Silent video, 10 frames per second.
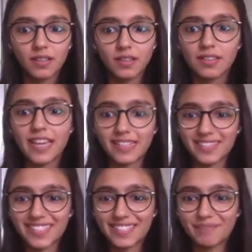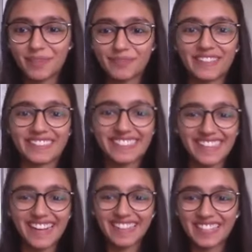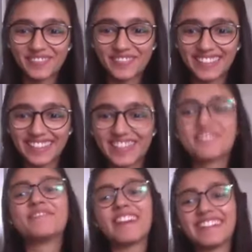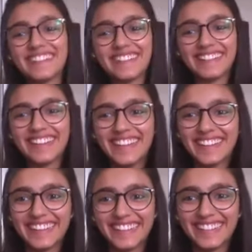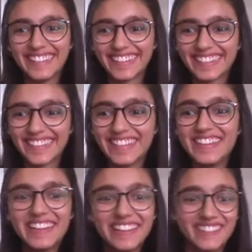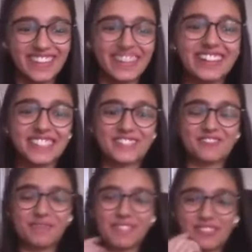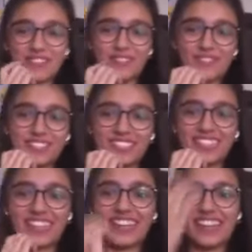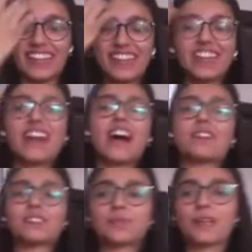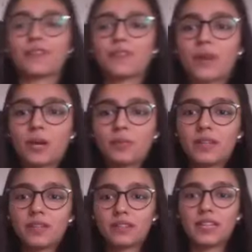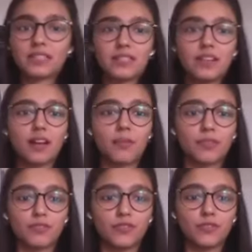Yes, perfect. Hi, Deepti. Finally. Okay, guys, extremely sorry for the delay. I'll just wait for 1 minute till I see a couple of